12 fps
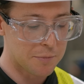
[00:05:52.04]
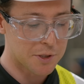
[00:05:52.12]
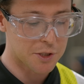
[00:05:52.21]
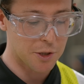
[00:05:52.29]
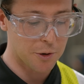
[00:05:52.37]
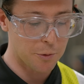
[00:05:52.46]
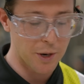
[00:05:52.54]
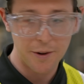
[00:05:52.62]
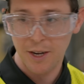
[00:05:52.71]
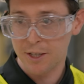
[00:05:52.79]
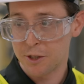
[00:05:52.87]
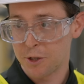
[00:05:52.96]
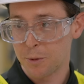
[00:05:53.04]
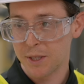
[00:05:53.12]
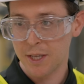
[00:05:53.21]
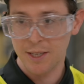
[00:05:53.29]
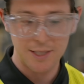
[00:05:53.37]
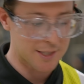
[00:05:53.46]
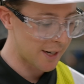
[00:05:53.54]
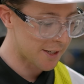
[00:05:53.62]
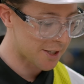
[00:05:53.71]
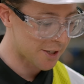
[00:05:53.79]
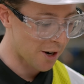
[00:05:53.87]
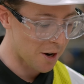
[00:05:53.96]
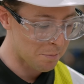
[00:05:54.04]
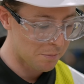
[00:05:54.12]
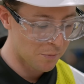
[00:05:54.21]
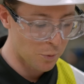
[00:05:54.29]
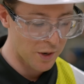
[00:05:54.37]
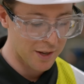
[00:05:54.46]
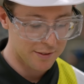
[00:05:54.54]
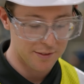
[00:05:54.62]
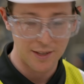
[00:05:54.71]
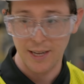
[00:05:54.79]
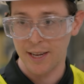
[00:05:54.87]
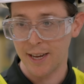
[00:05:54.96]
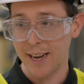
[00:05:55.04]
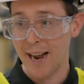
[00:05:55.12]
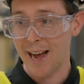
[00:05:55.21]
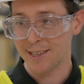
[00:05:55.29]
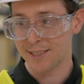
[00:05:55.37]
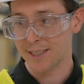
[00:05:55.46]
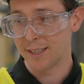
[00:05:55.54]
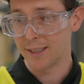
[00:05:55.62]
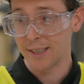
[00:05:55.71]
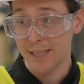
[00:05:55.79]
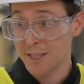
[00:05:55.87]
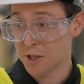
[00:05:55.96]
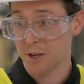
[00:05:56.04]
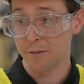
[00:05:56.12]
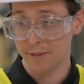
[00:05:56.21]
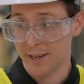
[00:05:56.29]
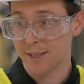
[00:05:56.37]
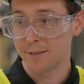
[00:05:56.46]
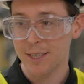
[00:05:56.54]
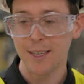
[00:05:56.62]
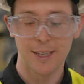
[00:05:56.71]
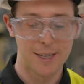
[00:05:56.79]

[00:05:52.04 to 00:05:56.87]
So what I'm gonna do with this is I'm gonna start with uh, an acid leach effectively,